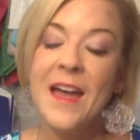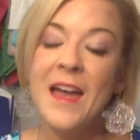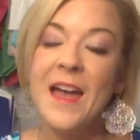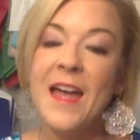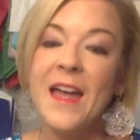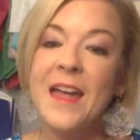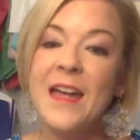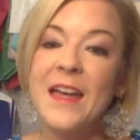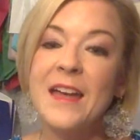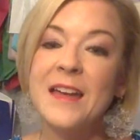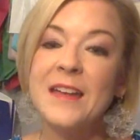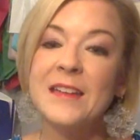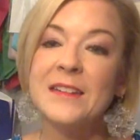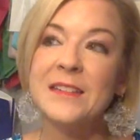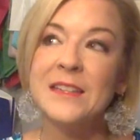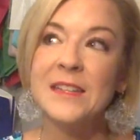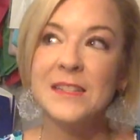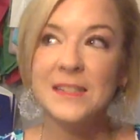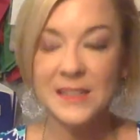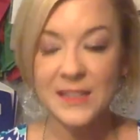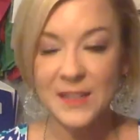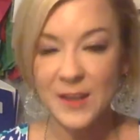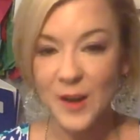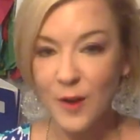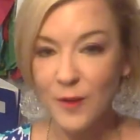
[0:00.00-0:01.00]
And
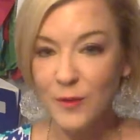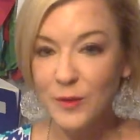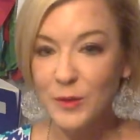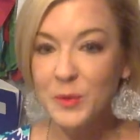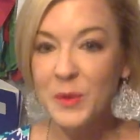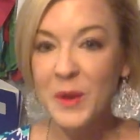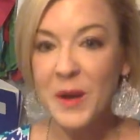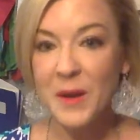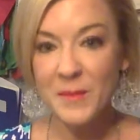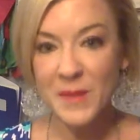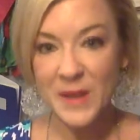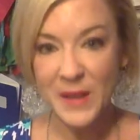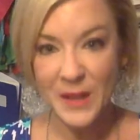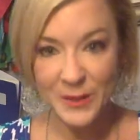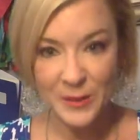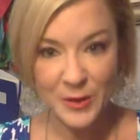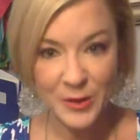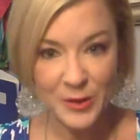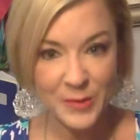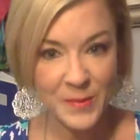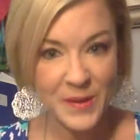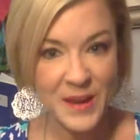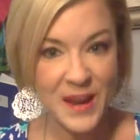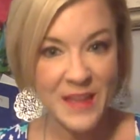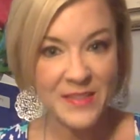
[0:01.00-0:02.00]
it did overwhelm me a
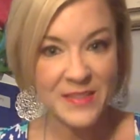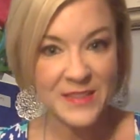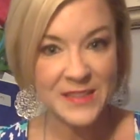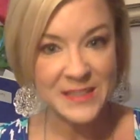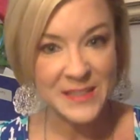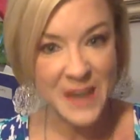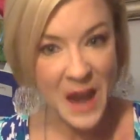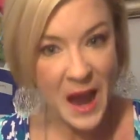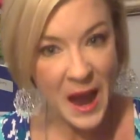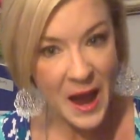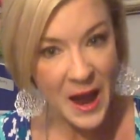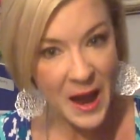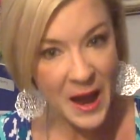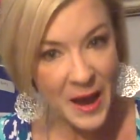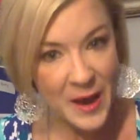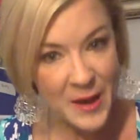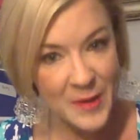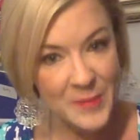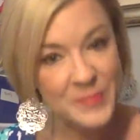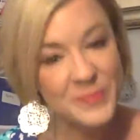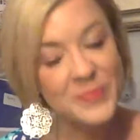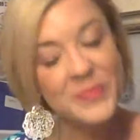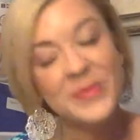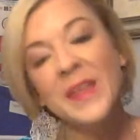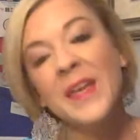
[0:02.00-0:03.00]
little bit at the
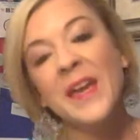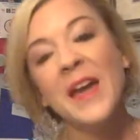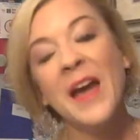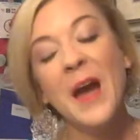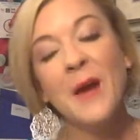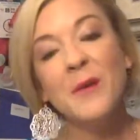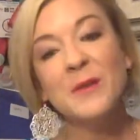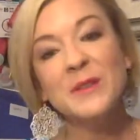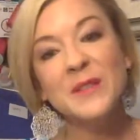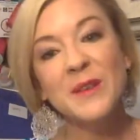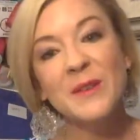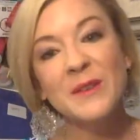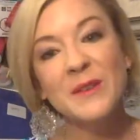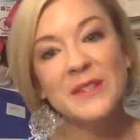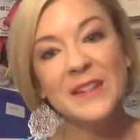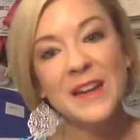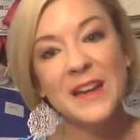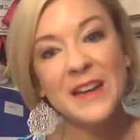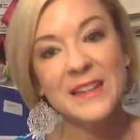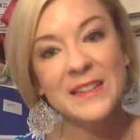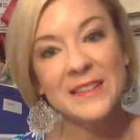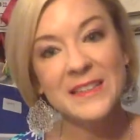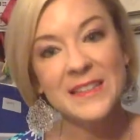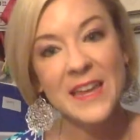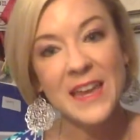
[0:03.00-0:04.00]
time. I was only
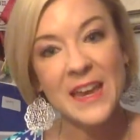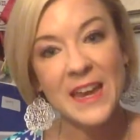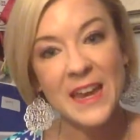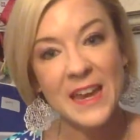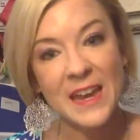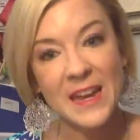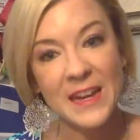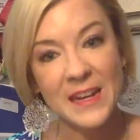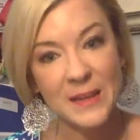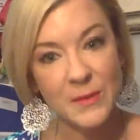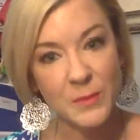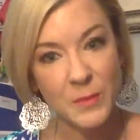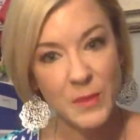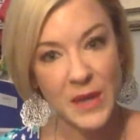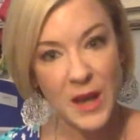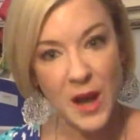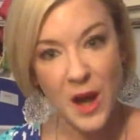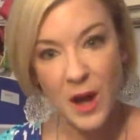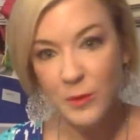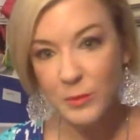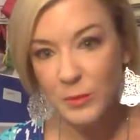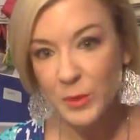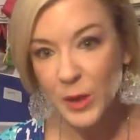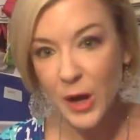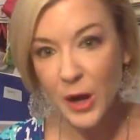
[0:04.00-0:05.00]
19 and
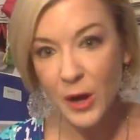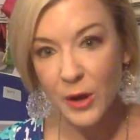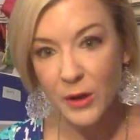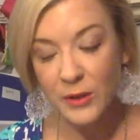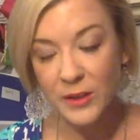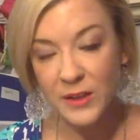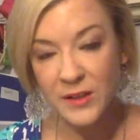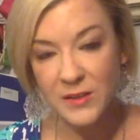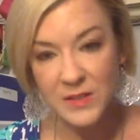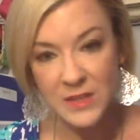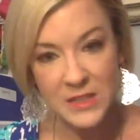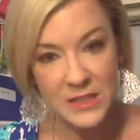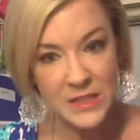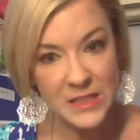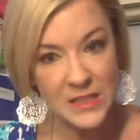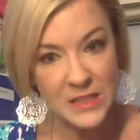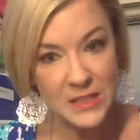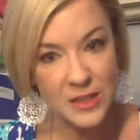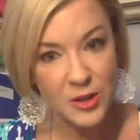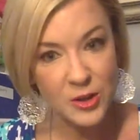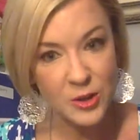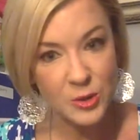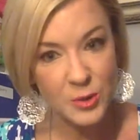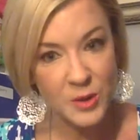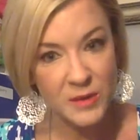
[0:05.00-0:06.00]
beyond broke, living in a
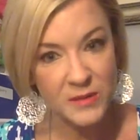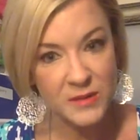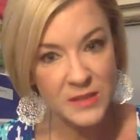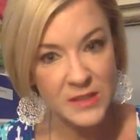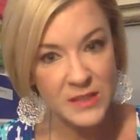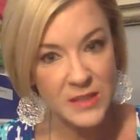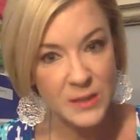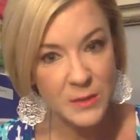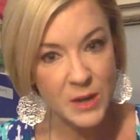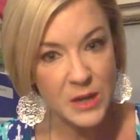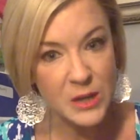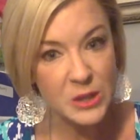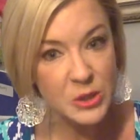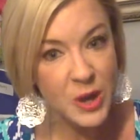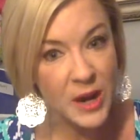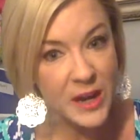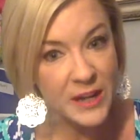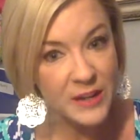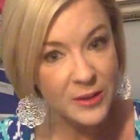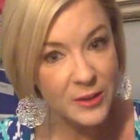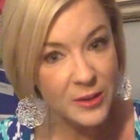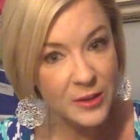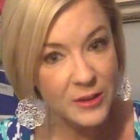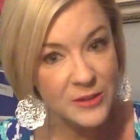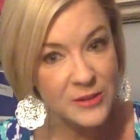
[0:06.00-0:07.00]
600 square foot single wide
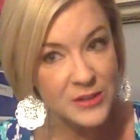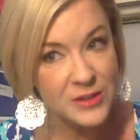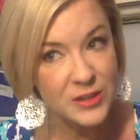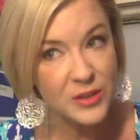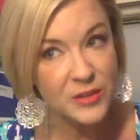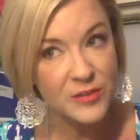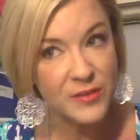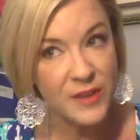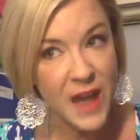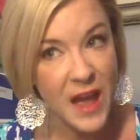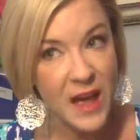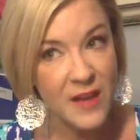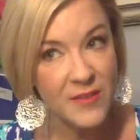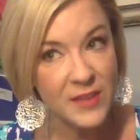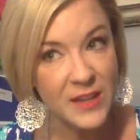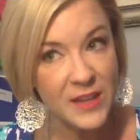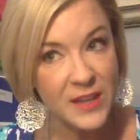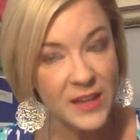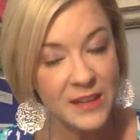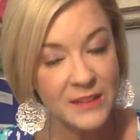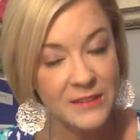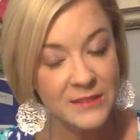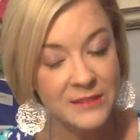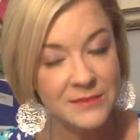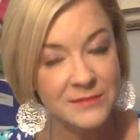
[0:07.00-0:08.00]
trailer,
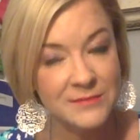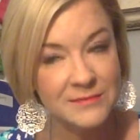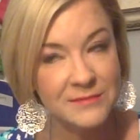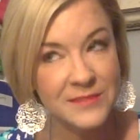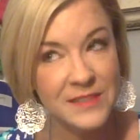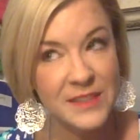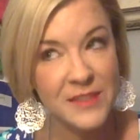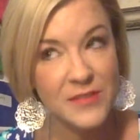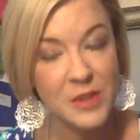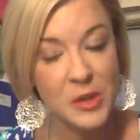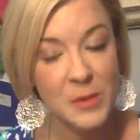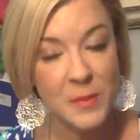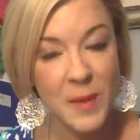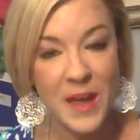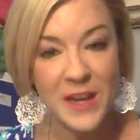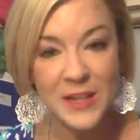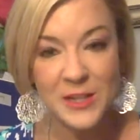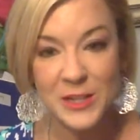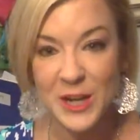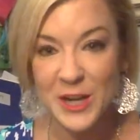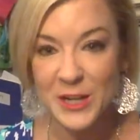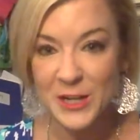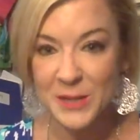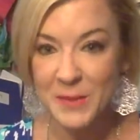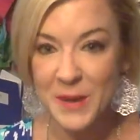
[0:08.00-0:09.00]
surviving, living
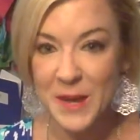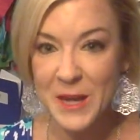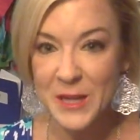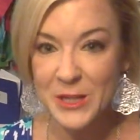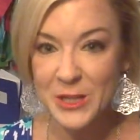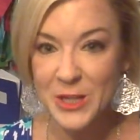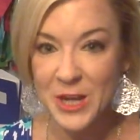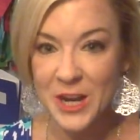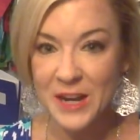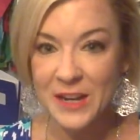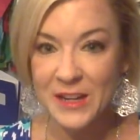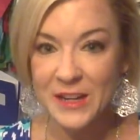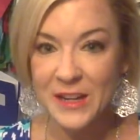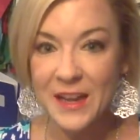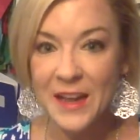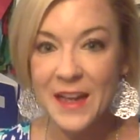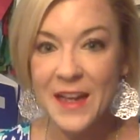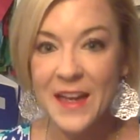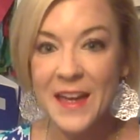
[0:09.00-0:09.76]
paycheck to paycheck,